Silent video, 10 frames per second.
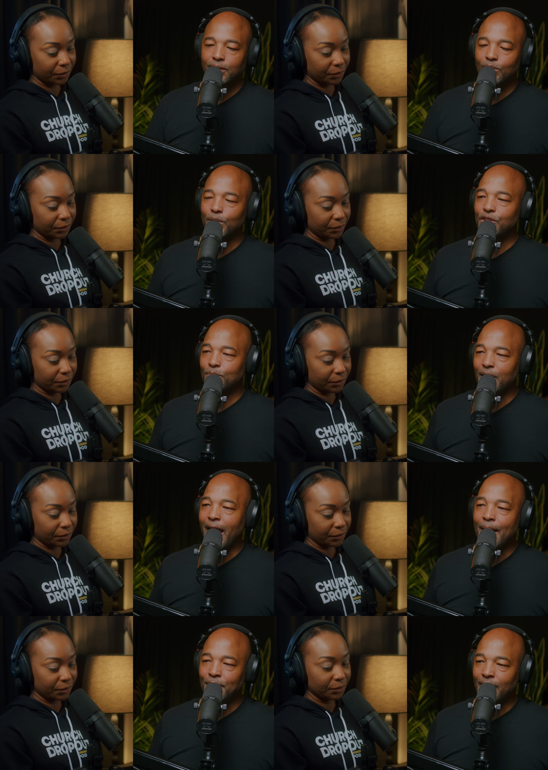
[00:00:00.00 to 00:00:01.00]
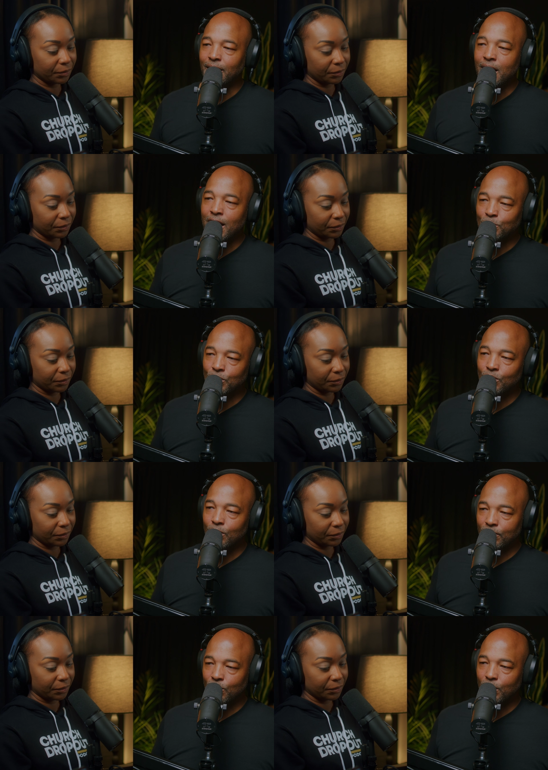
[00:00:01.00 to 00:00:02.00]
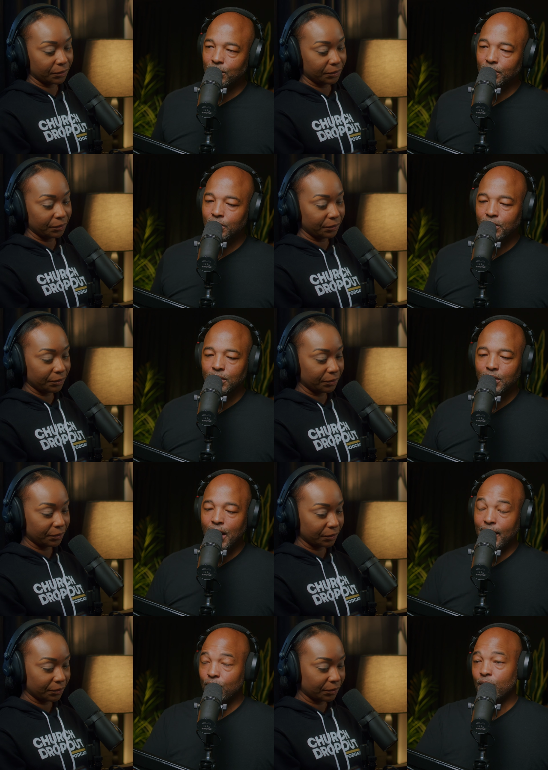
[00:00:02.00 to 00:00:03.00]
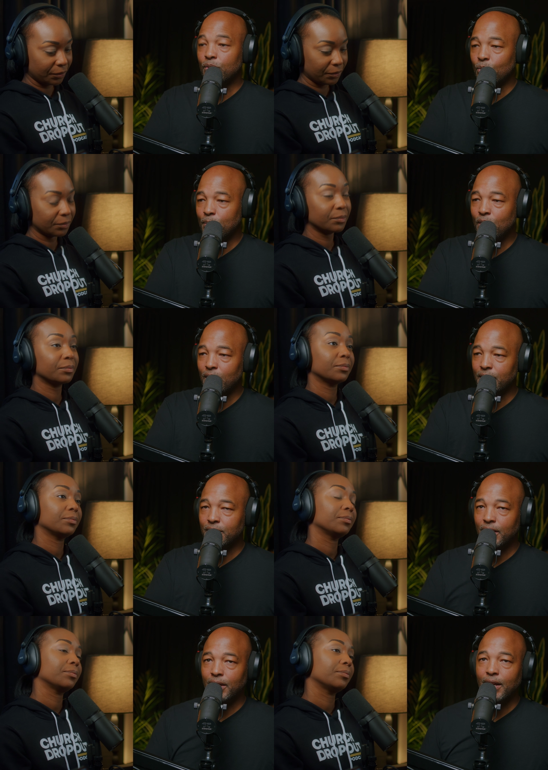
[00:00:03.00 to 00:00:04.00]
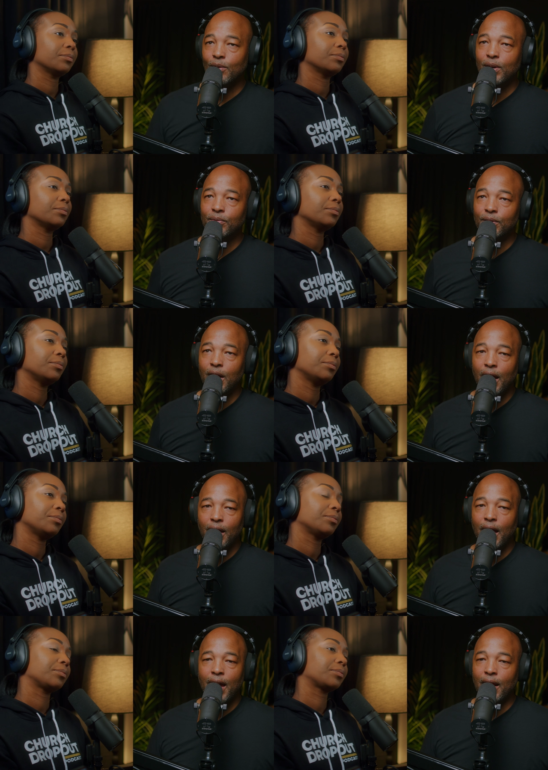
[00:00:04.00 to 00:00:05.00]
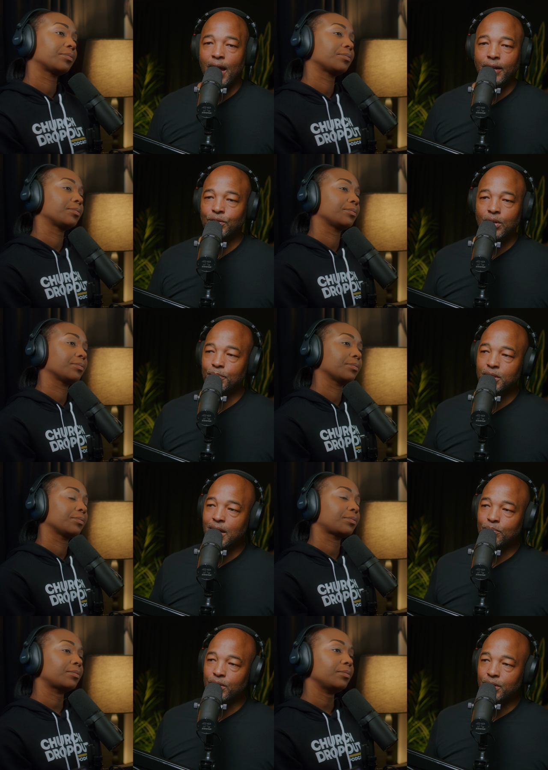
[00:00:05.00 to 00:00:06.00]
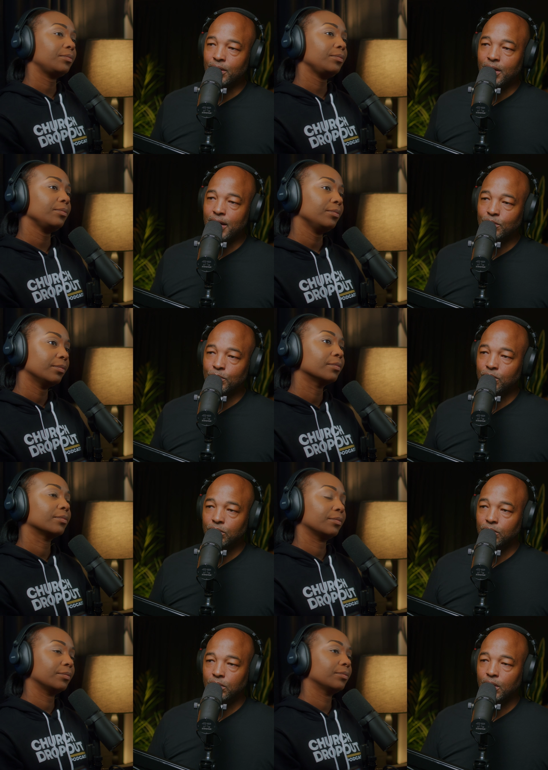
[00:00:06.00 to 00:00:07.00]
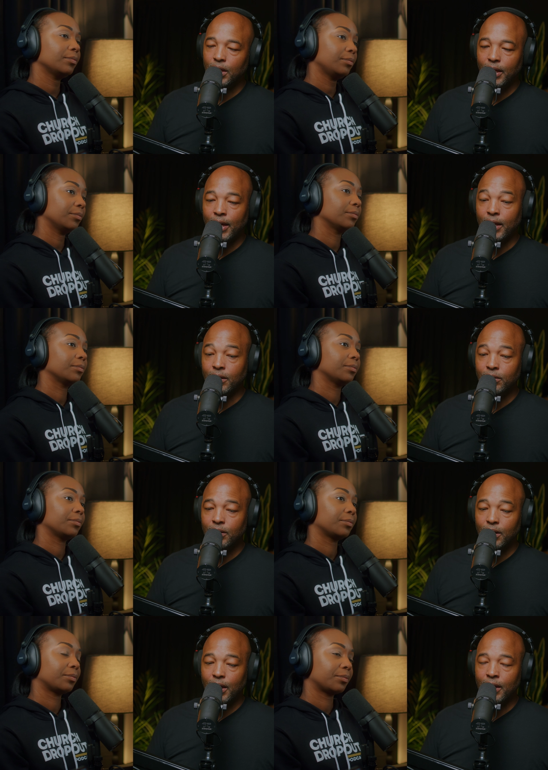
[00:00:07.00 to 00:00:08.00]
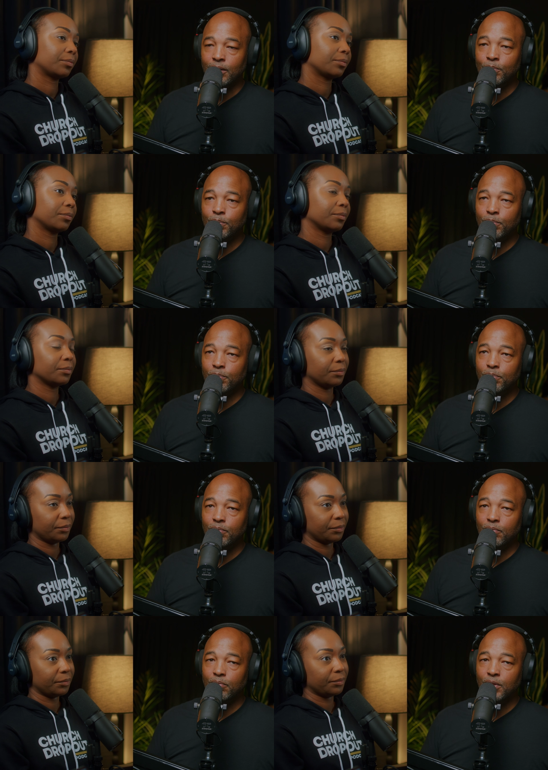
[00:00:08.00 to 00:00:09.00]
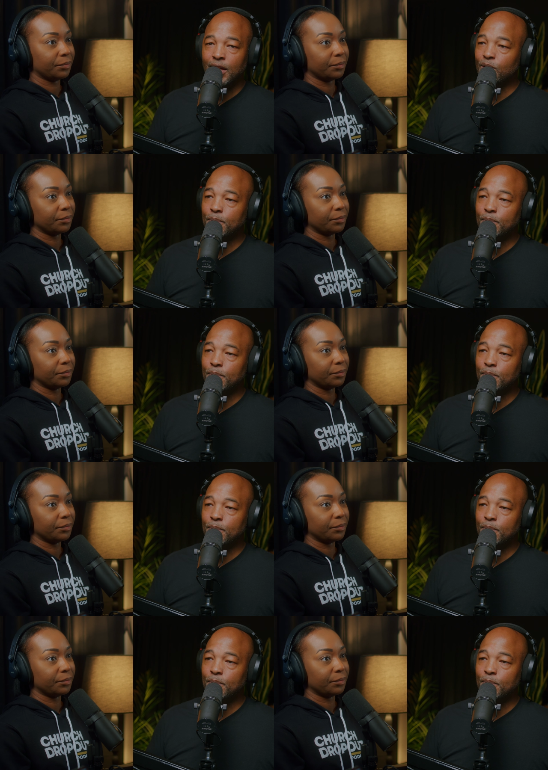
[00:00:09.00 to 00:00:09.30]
Speaker 1: we should be happy that the gospel is going forth. Mm-hmm. I agree with what Paul is saying. However, I, I, Trump is not preaching the gospel, mm-hmm. and and giving